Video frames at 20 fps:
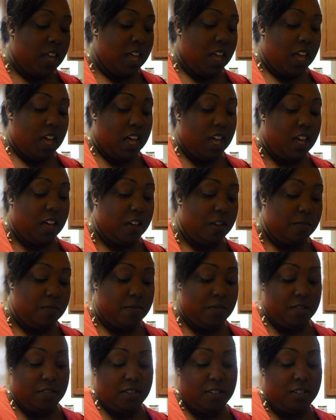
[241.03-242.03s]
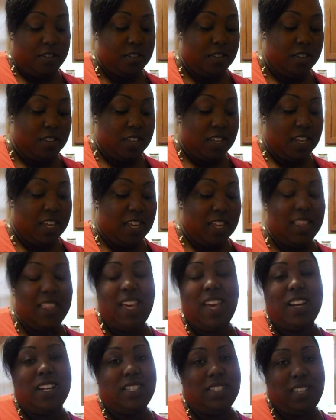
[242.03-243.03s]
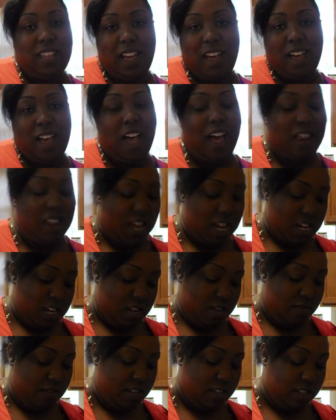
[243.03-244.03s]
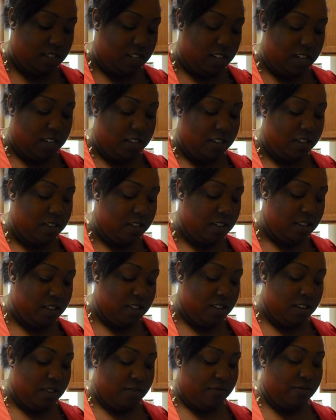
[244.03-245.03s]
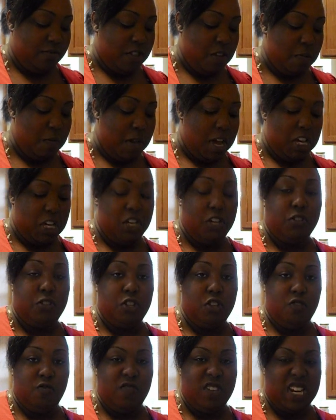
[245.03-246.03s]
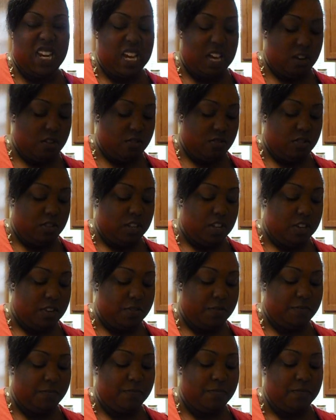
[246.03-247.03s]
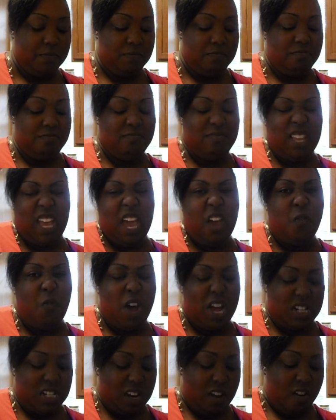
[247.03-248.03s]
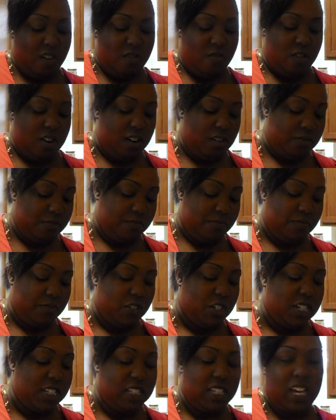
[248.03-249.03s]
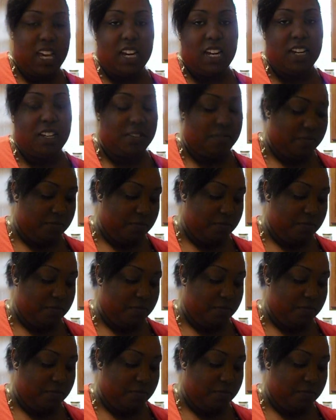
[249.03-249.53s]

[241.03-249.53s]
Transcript: that is all I do, is make YouTube videos and watch Law and Order. Just kidding.